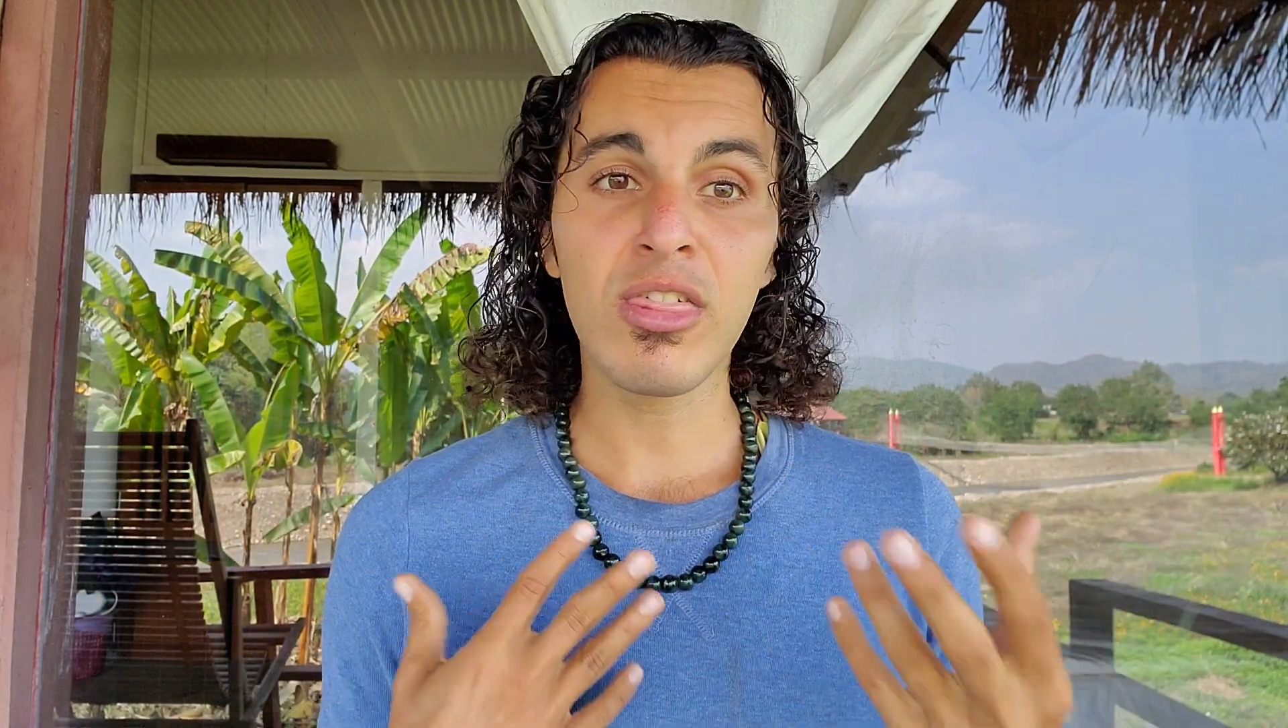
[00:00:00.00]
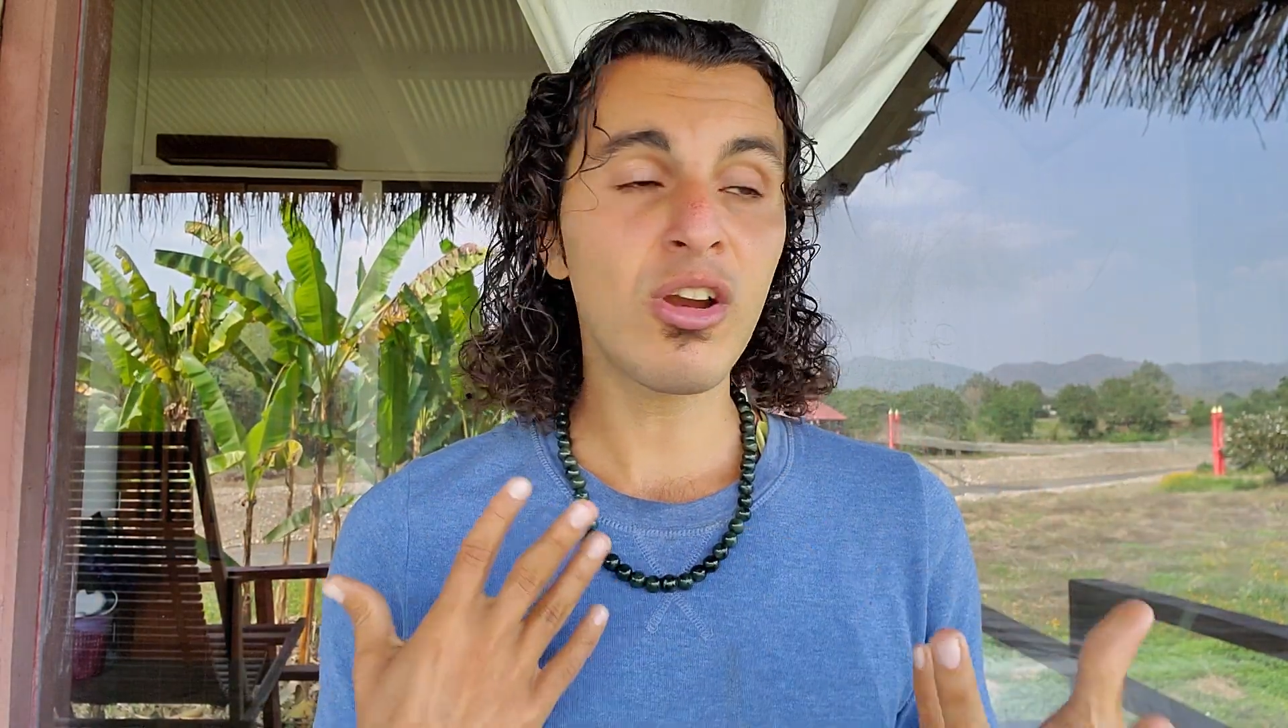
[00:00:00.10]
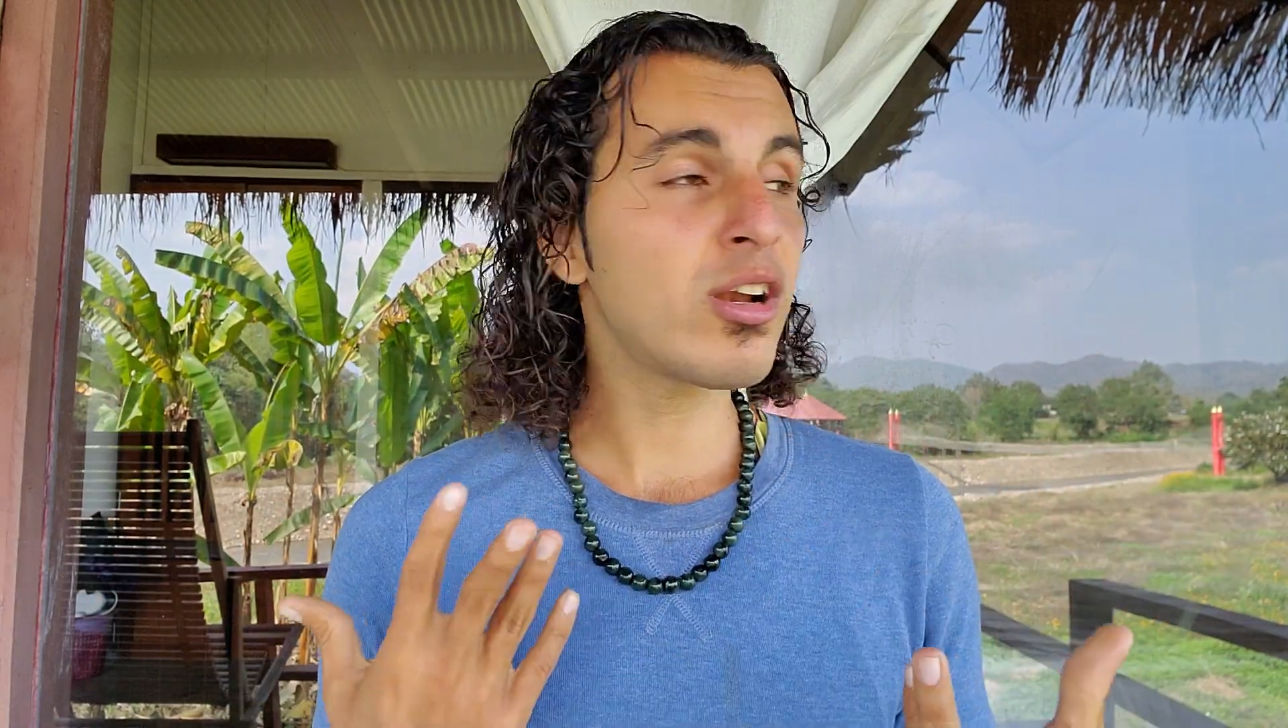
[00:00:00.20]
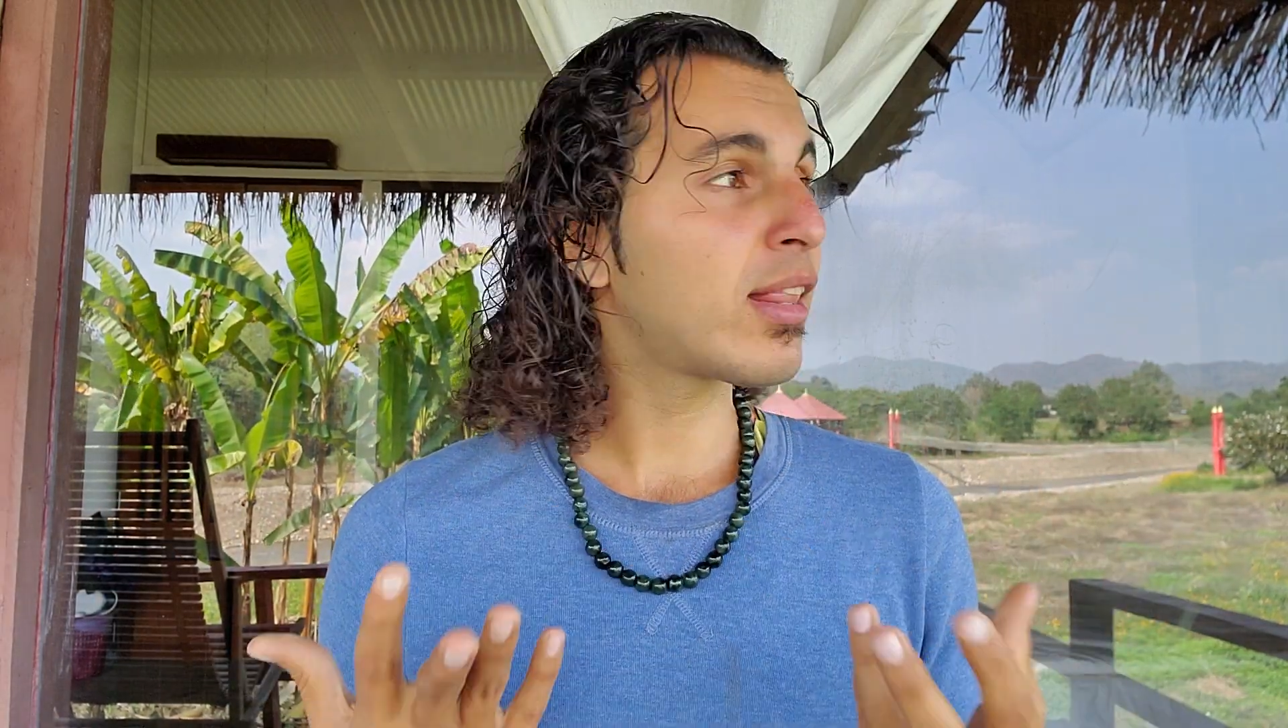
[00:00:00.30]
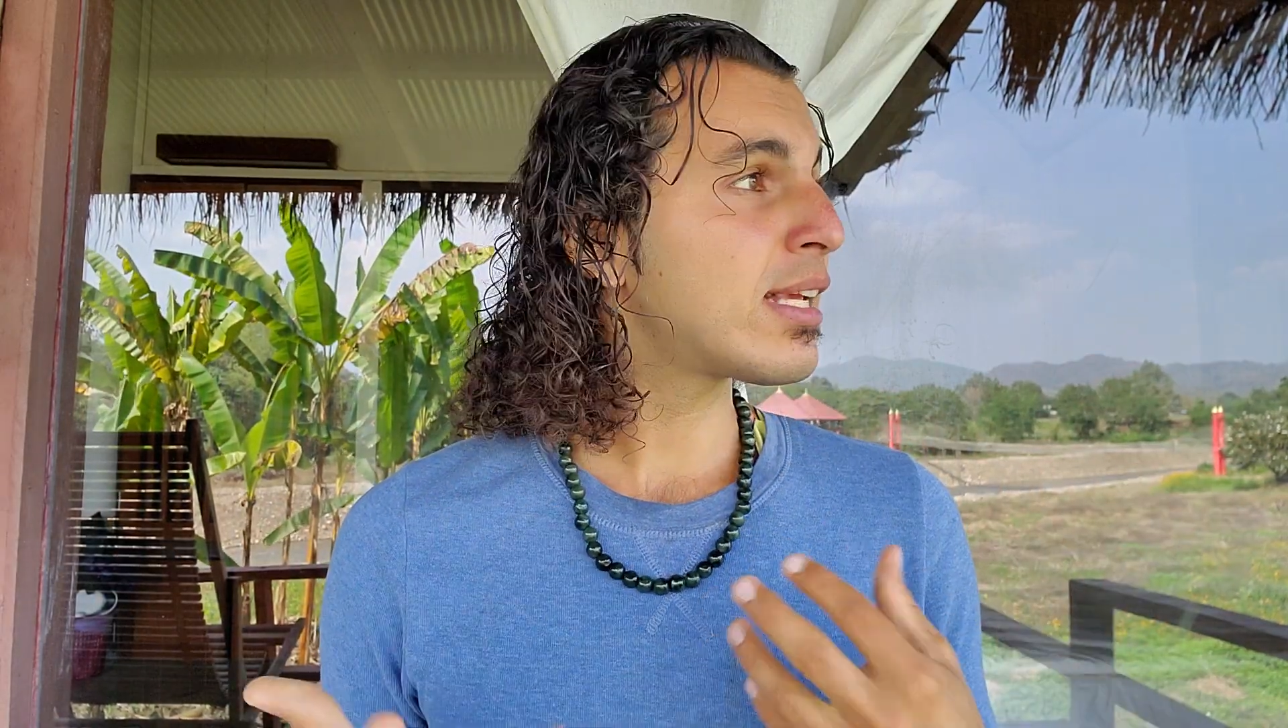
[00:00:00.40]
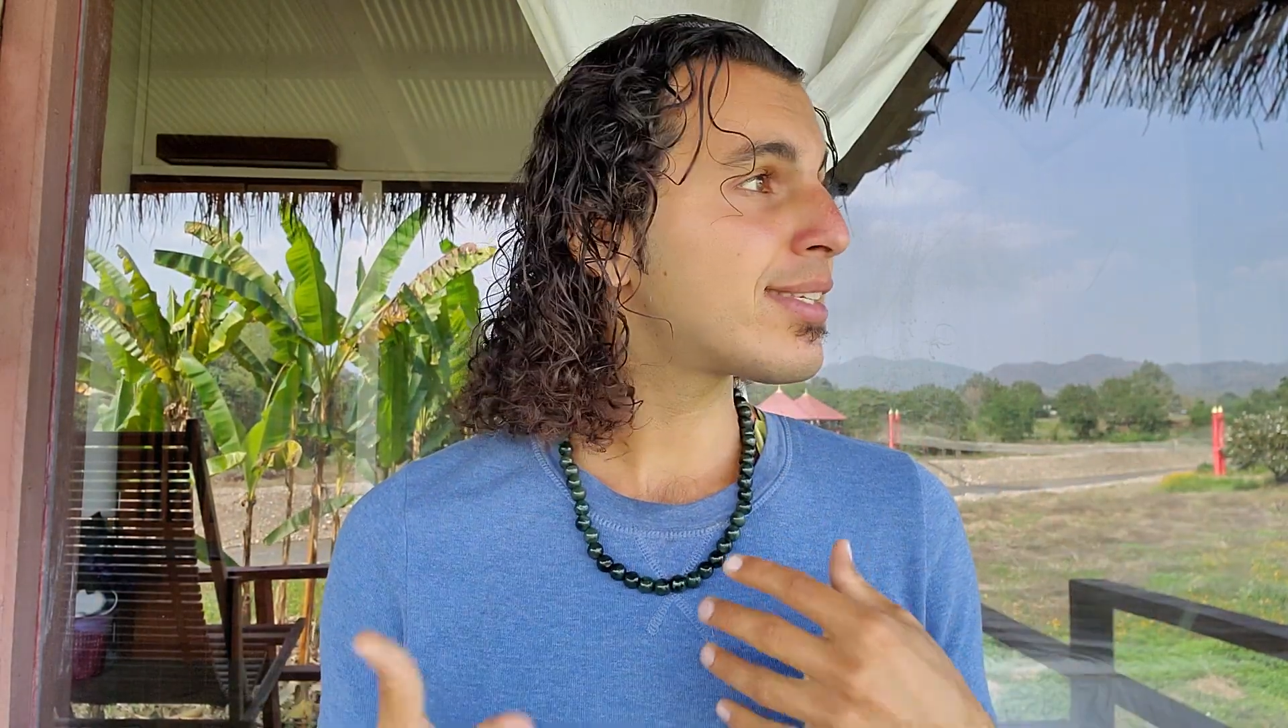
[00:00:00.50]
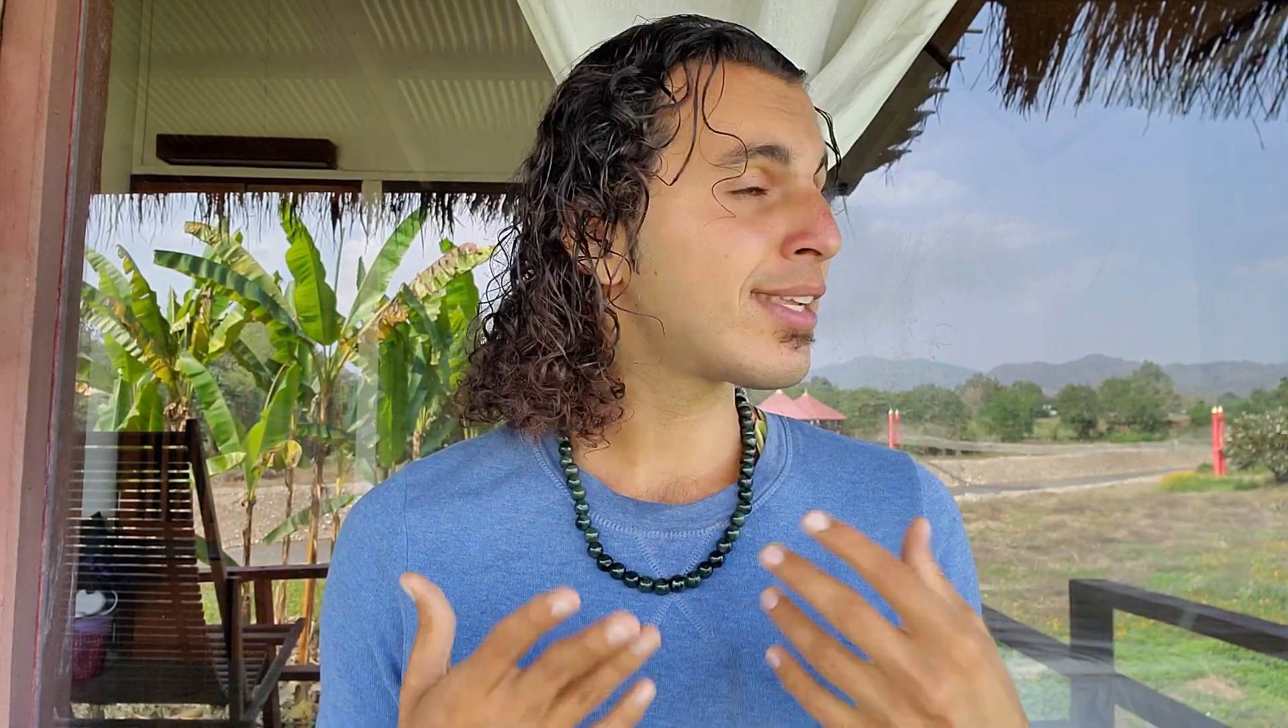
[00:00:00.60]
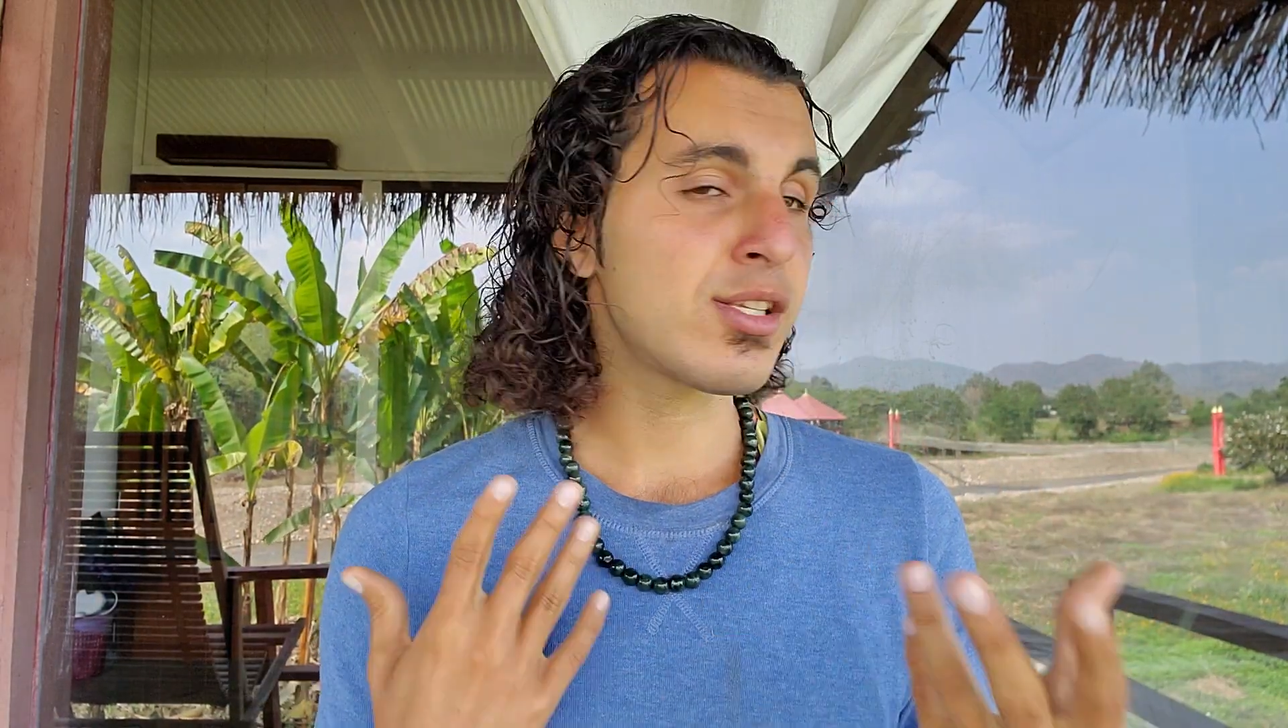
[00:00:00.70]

third density